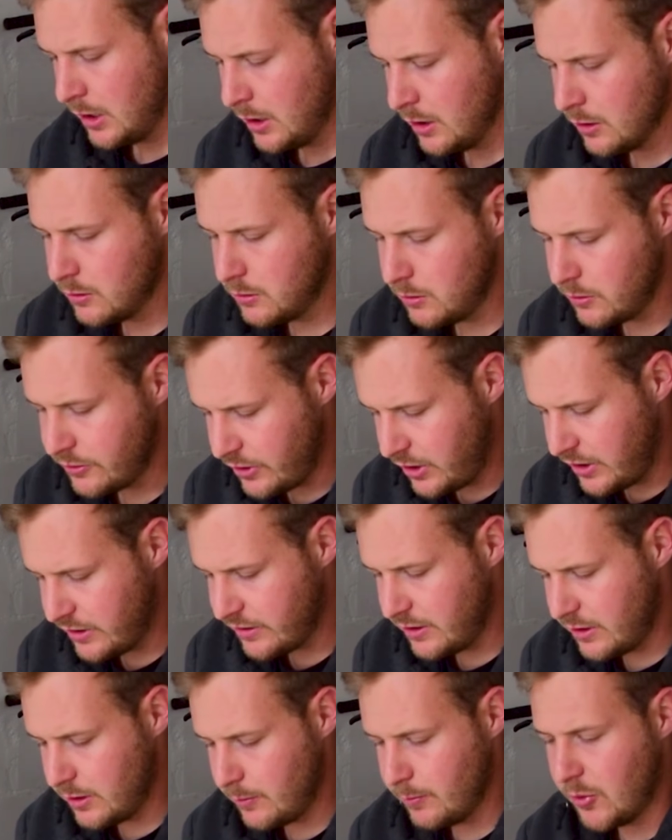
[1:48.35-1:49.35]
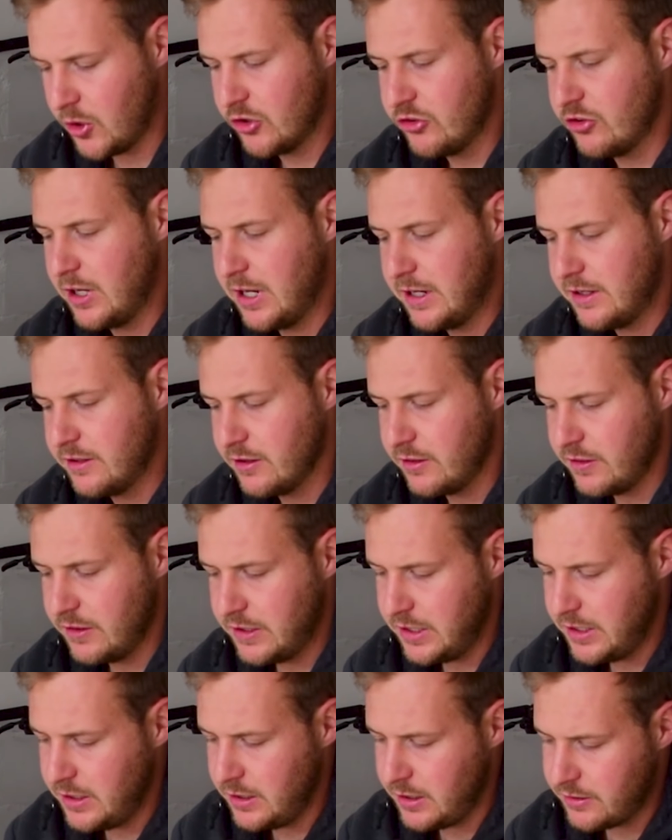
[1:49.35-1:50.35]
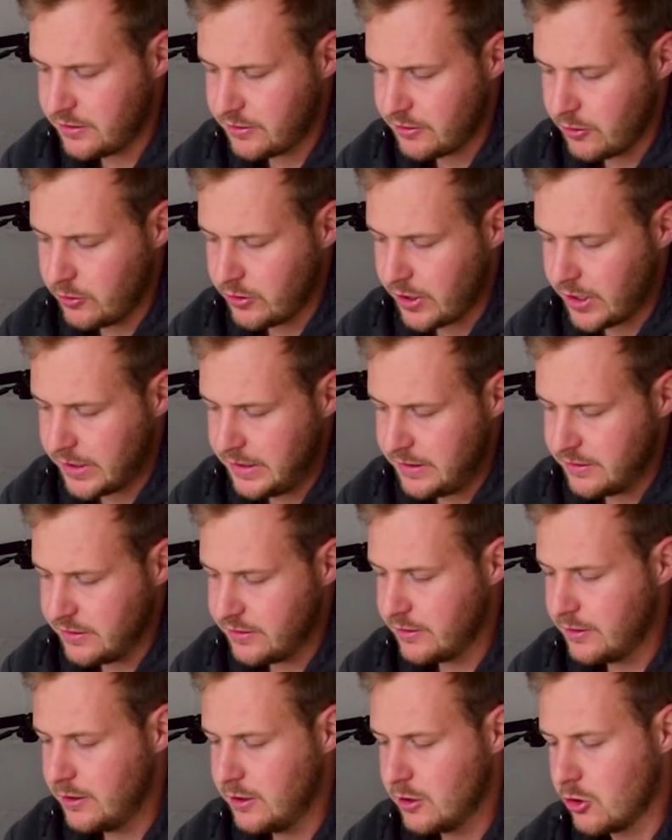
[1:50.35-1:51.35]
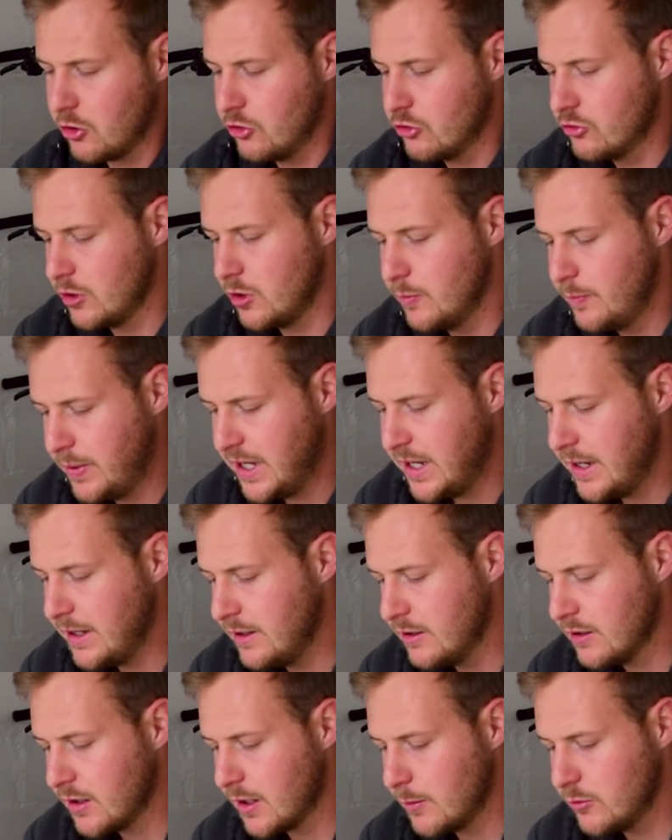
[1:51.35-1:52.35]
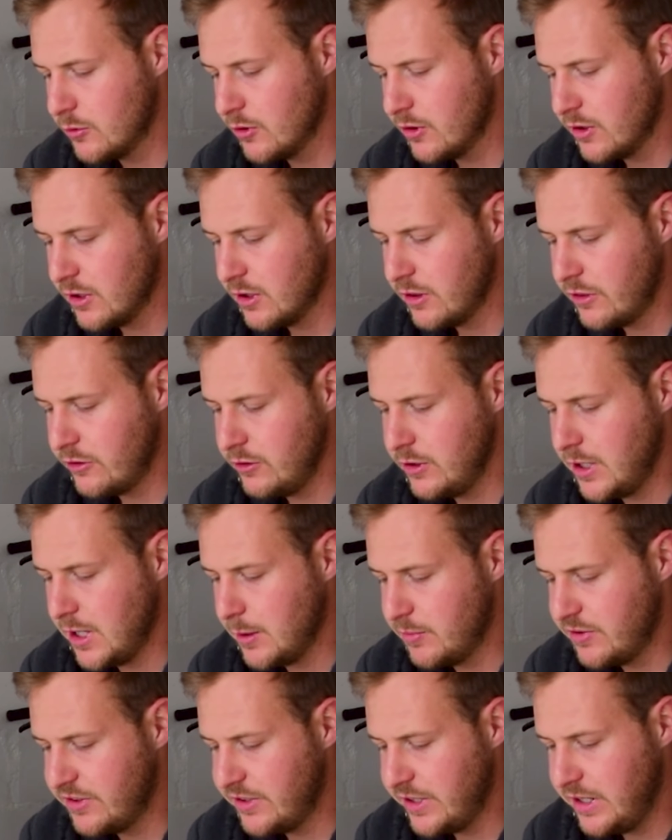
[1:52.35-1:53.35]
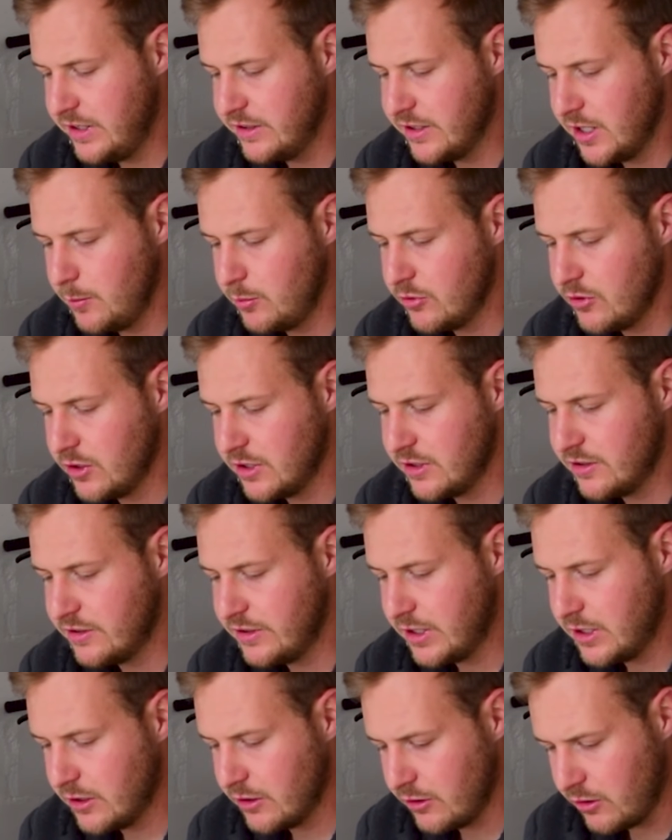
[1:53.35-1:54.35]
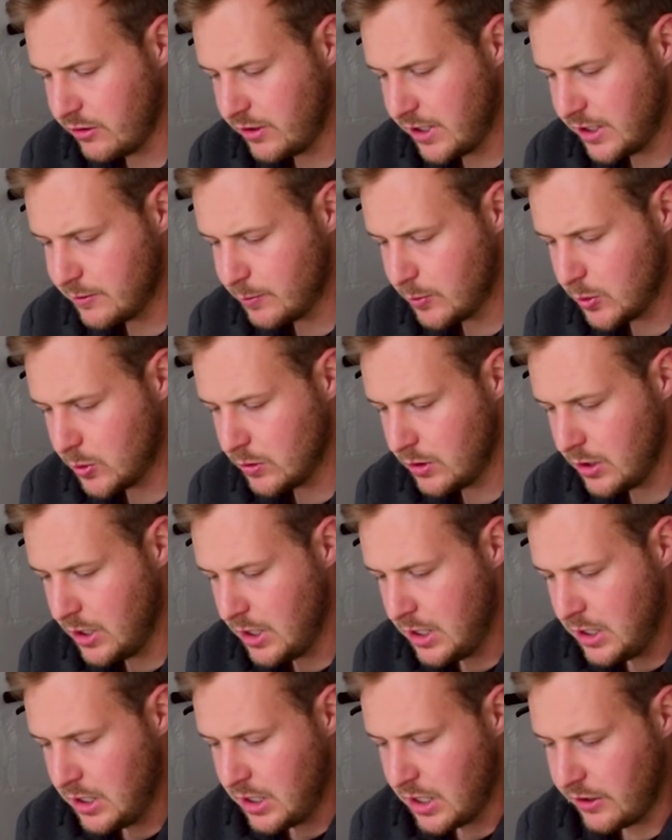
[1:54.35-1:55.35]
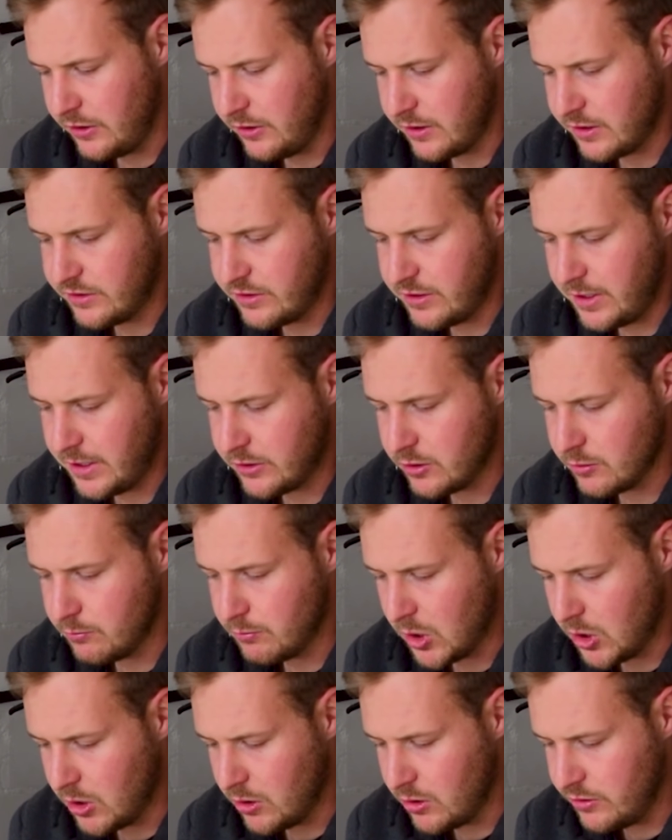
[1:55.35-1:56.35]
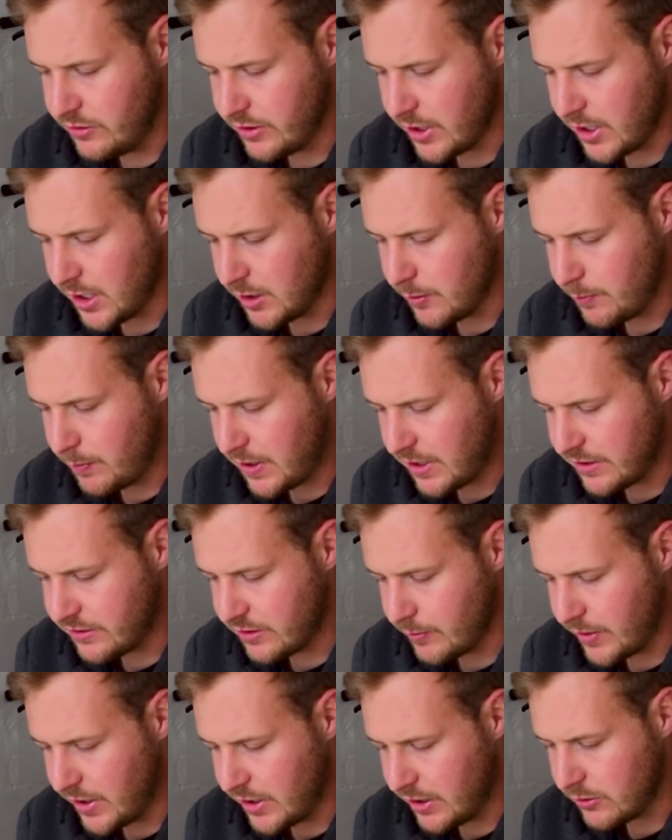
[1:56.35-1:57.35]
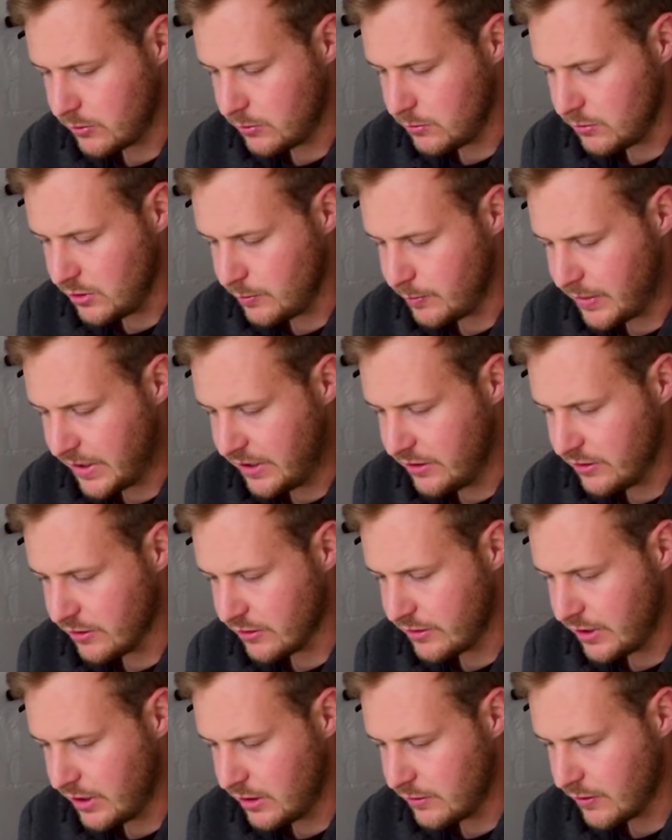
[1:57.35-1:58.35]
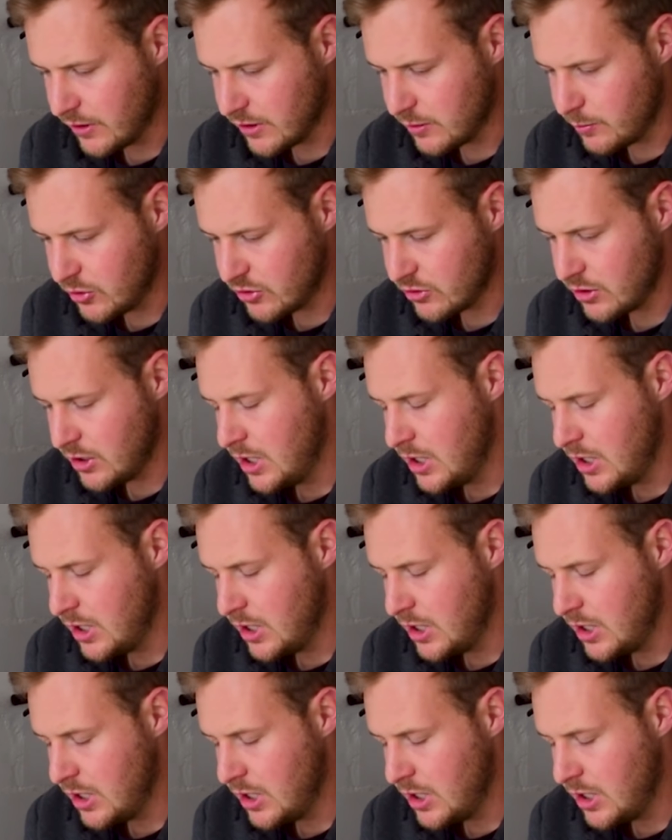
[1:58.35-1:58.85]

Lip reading: Cool, so here's a little modulator thingy. It's so tiny. This is the little control pad. Comes with a 3M sticky tape so you can stick it on your dashboard. And you can select your modes and plus and minus. Ooh, these buttons are satisfying to push.